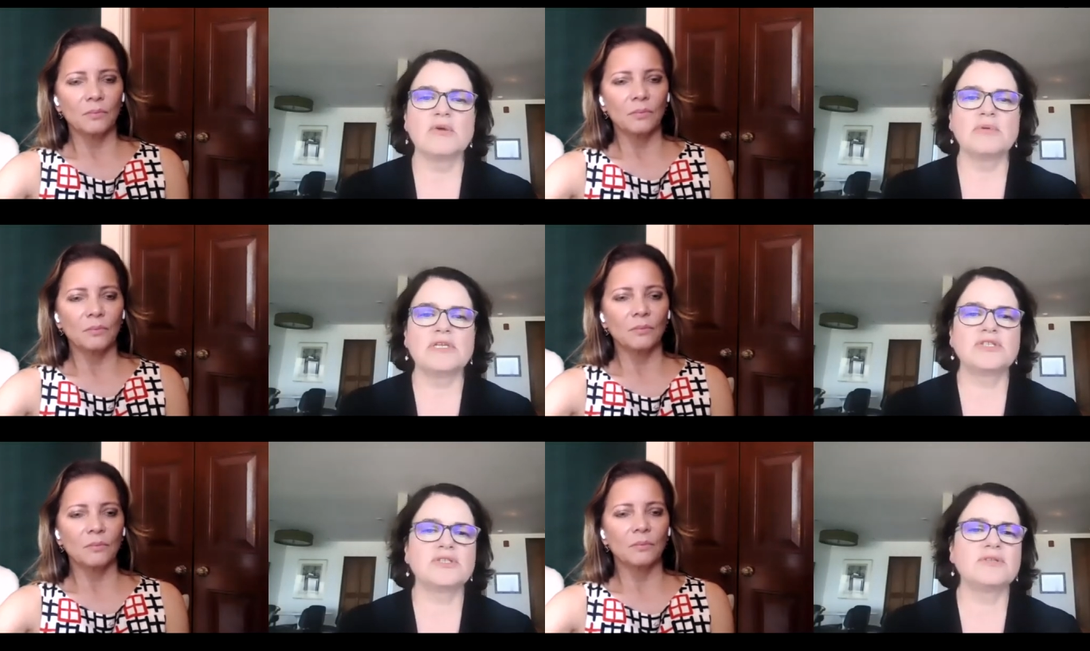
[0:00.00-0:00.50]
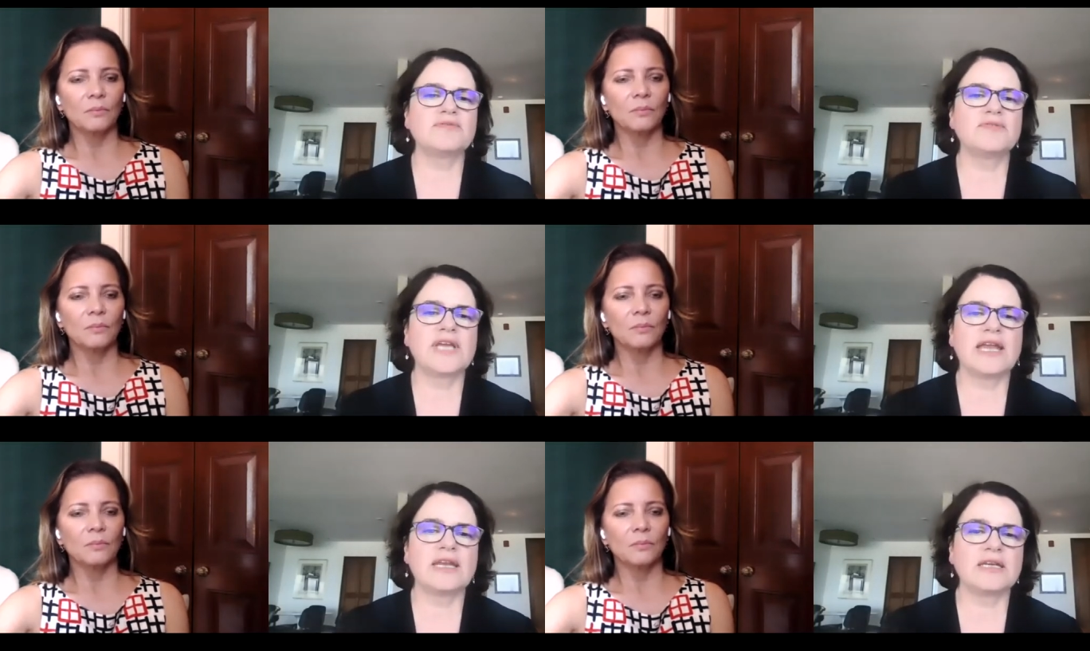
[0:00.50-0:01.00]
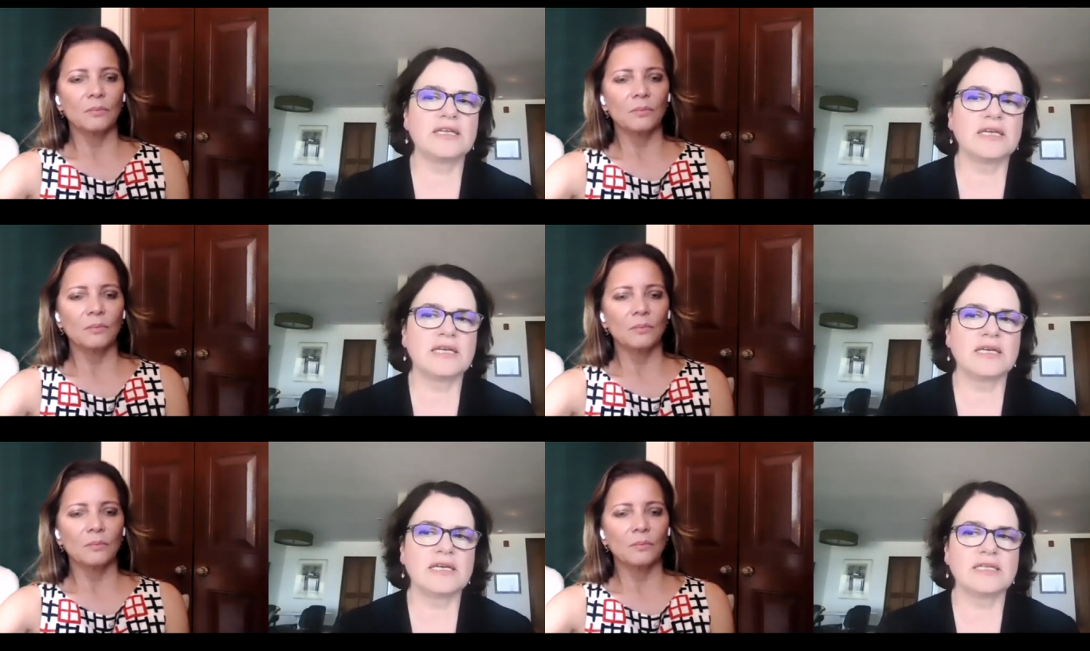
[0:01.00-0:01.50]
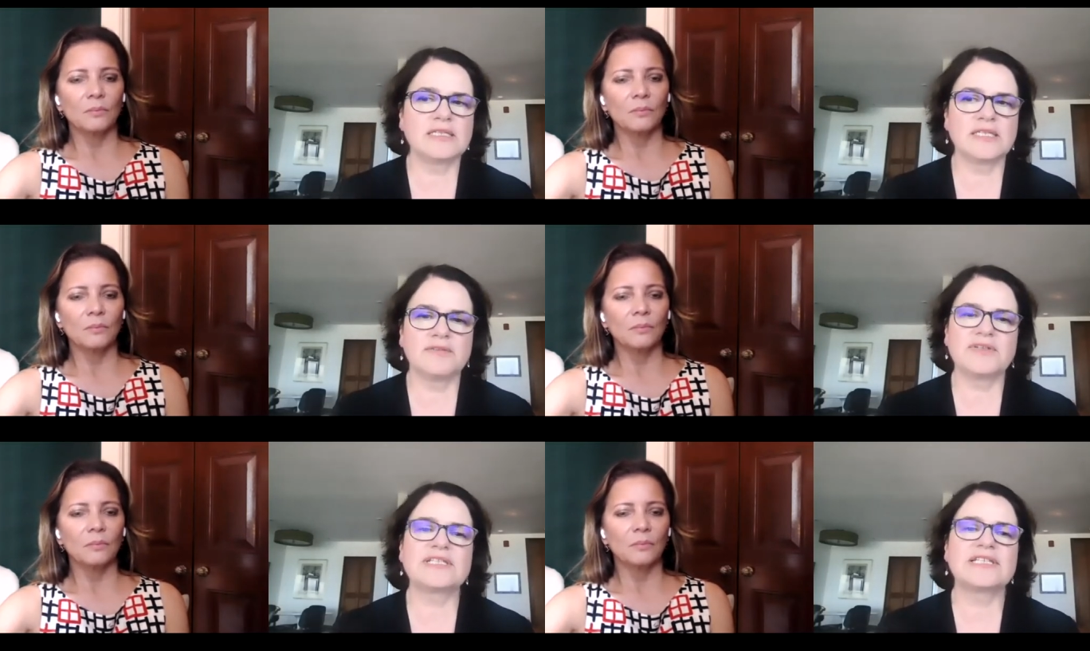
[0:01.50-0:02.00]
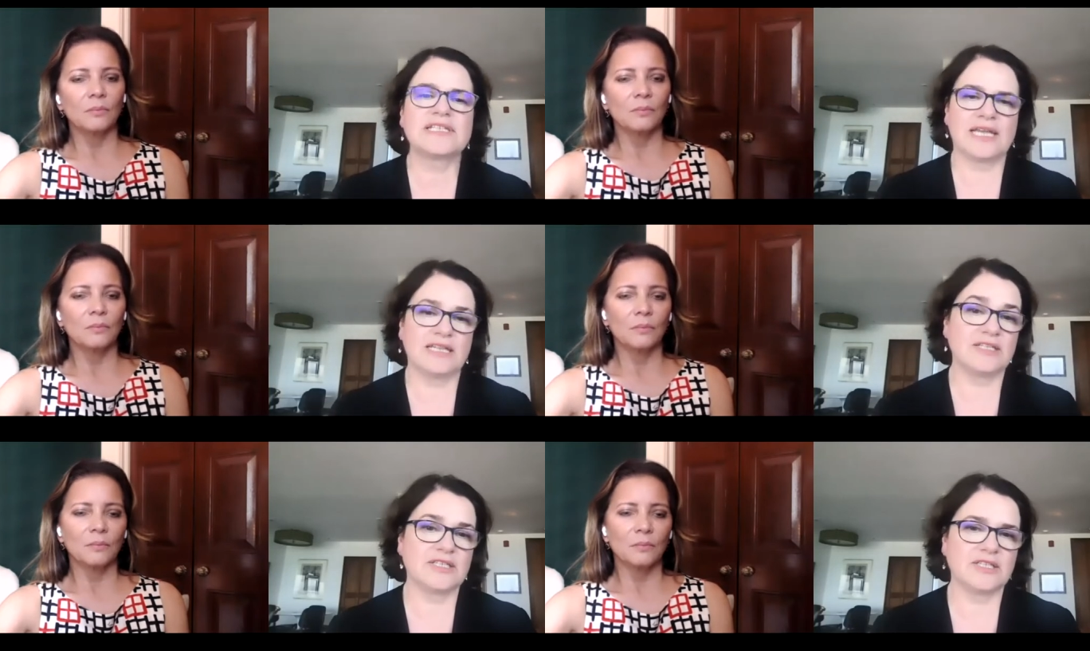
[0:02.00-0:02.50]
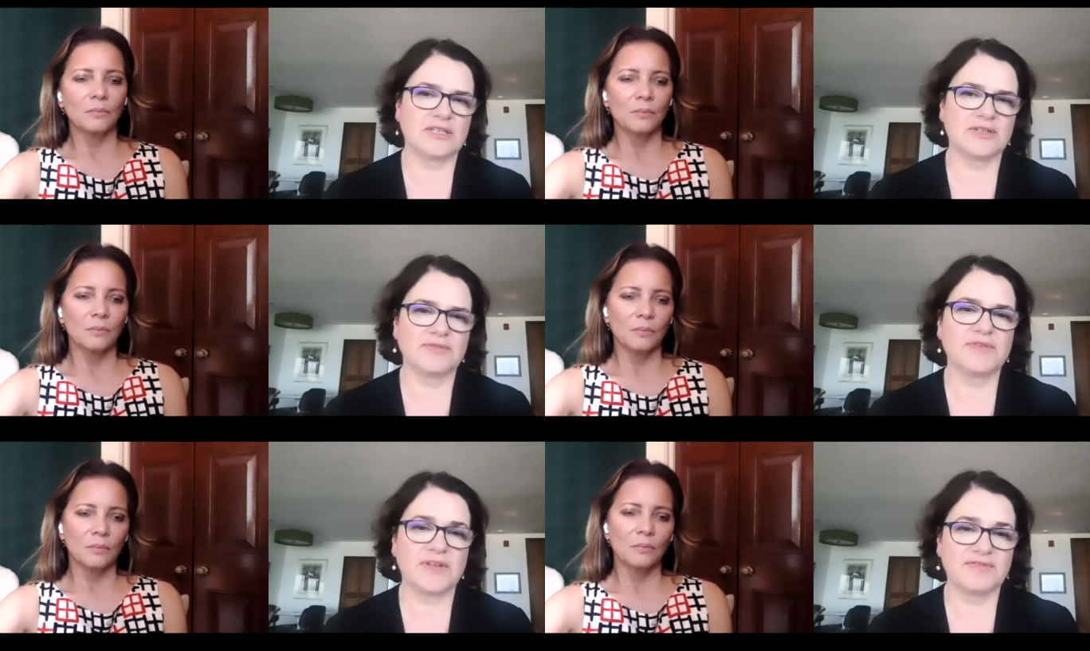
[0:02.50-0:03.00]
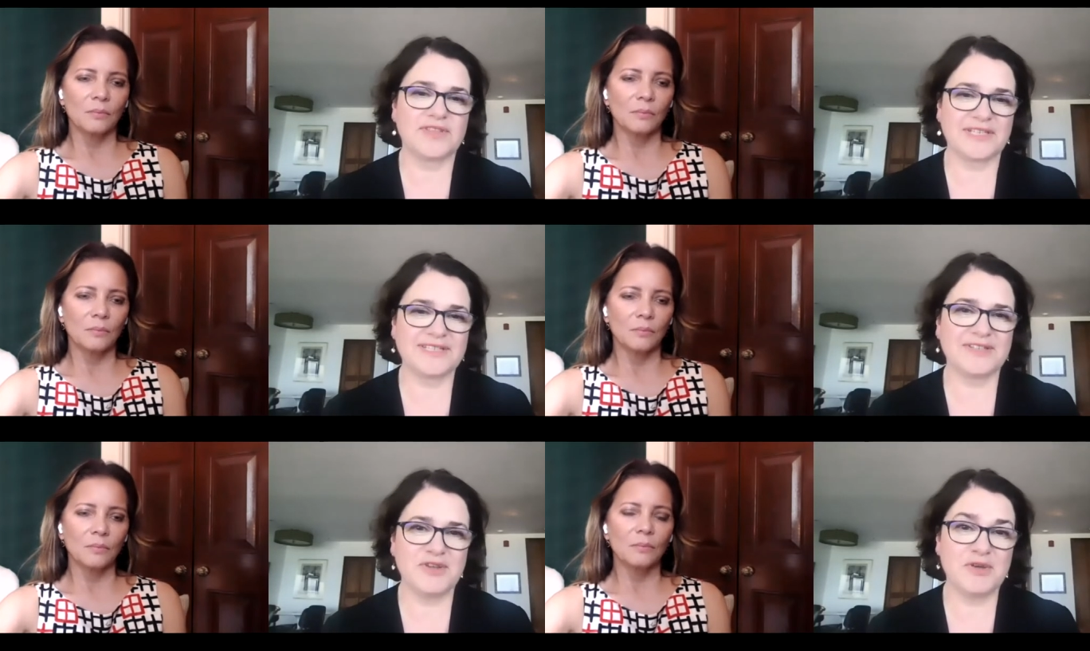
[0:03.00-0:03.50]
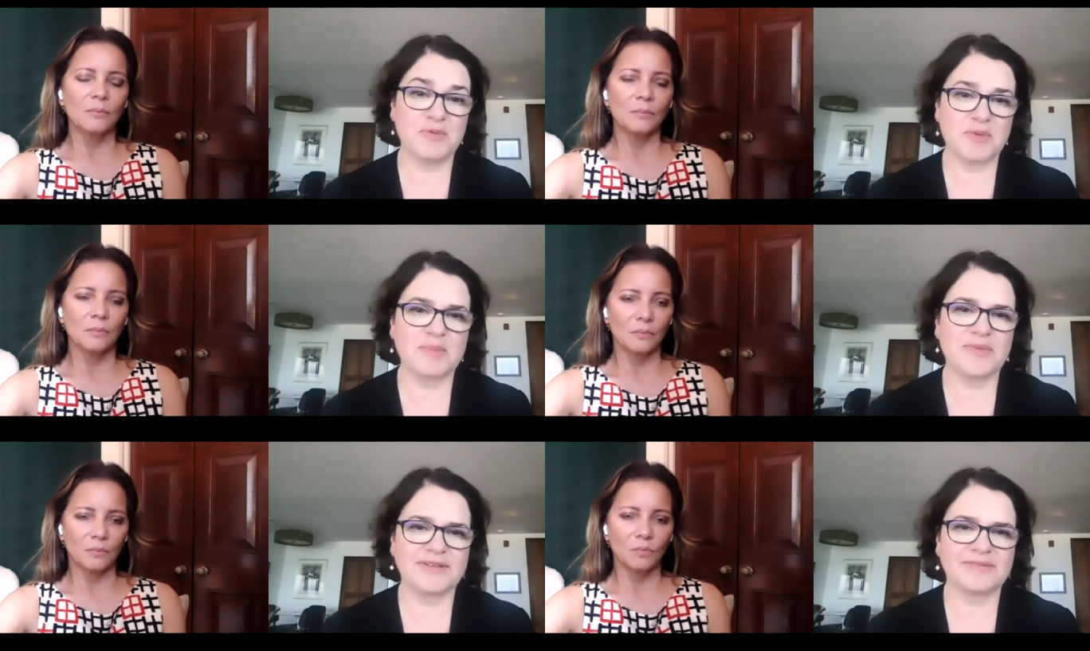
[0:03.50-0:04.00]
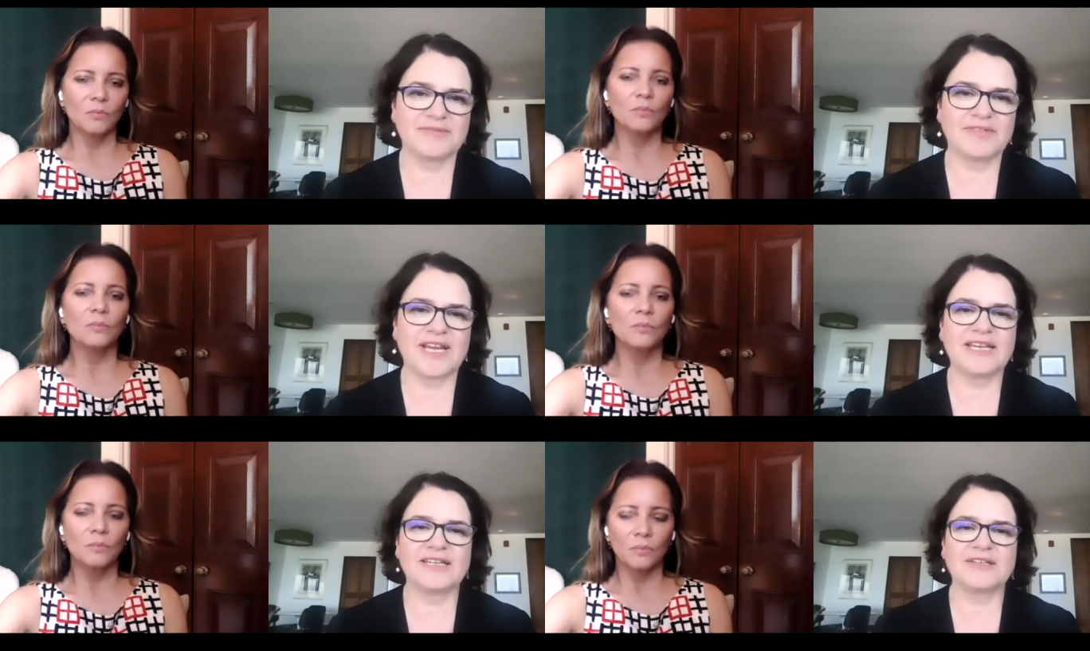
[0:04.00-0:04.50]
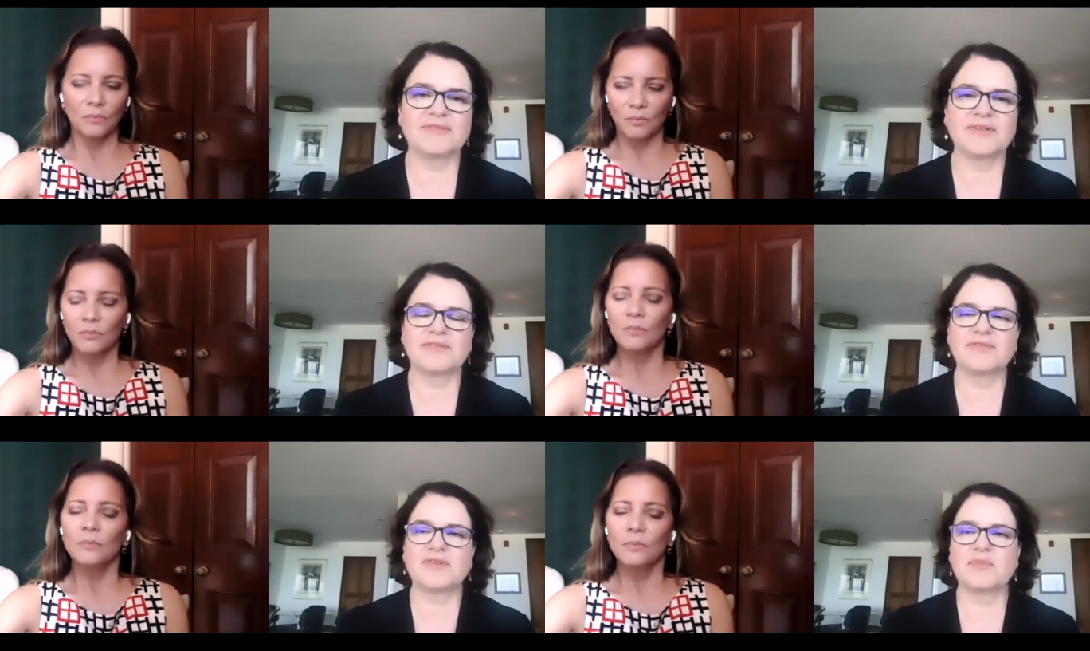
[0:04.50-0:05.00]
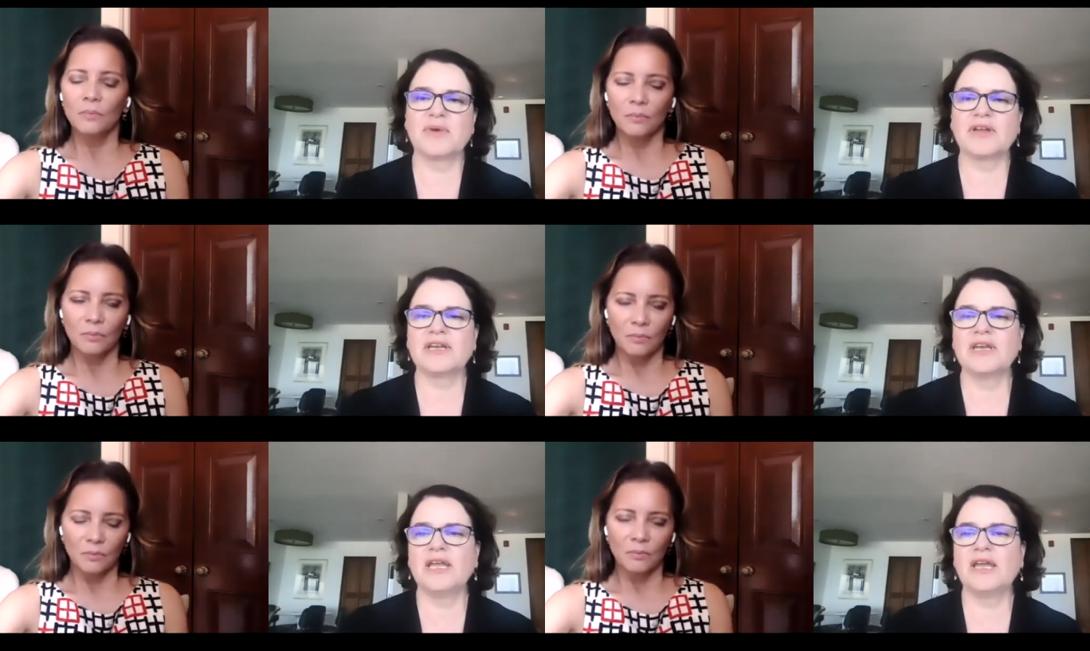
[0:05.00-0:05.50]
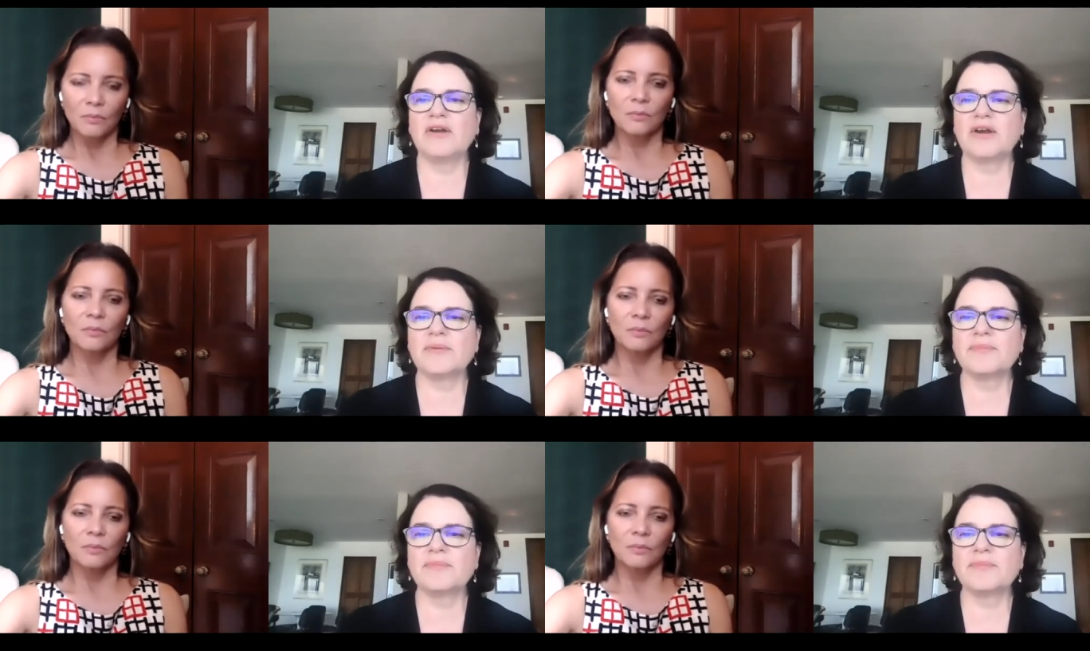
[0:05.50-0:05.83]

Speaker 1: we sort of get a different sense of, of this new woman, right, of, of the modern era.